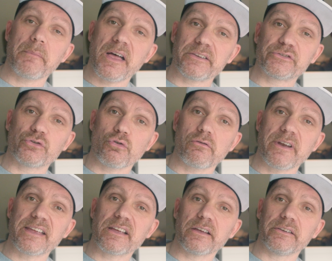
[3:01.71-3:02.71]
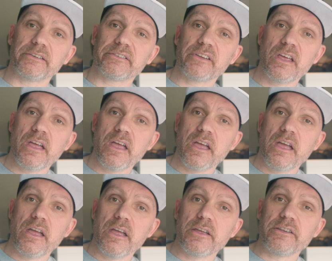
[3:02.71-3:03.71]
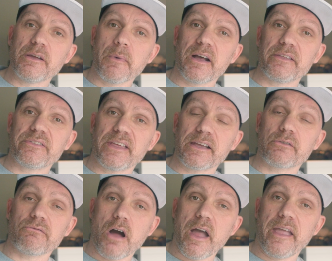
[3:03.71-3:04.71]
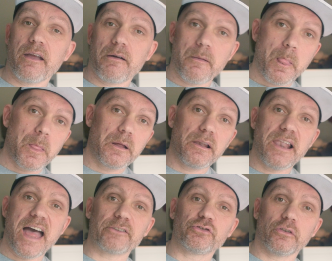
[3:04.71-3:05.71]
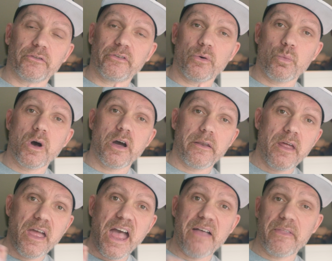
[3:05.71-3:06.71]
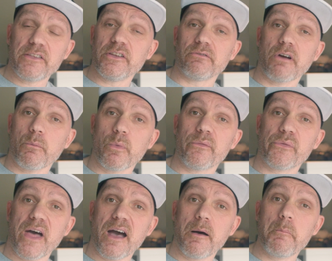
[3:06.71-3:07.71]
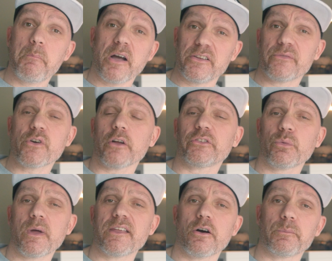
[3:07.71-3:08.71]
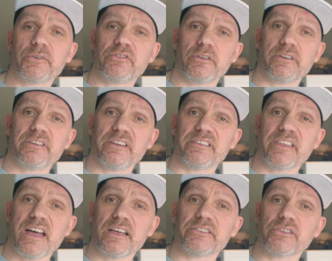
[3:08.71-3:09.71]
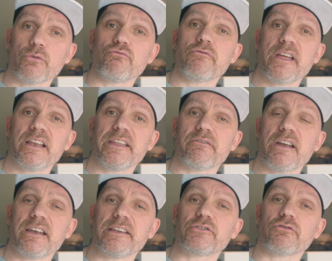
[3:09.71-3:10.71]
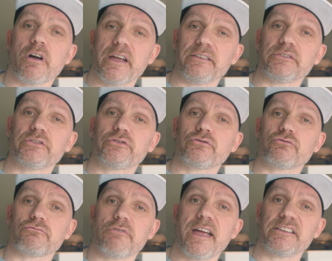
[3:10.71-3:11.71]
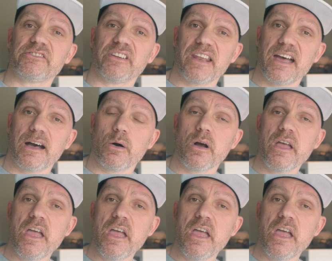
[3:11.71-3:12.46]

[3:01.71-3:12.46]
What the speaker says: that story, because you might think, right, latch onto one and then you run with that, but you've got 20 opportunities there. So really try and stretch it out.